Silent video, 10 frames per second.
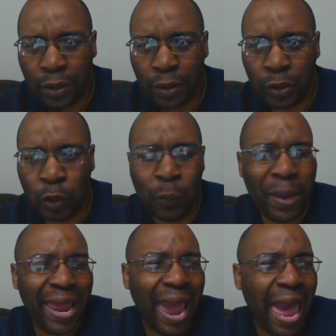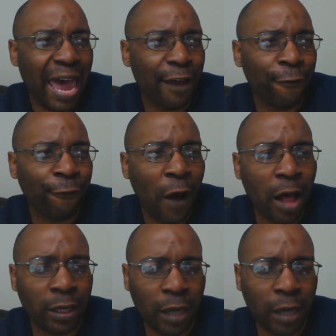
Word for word: you may have fallen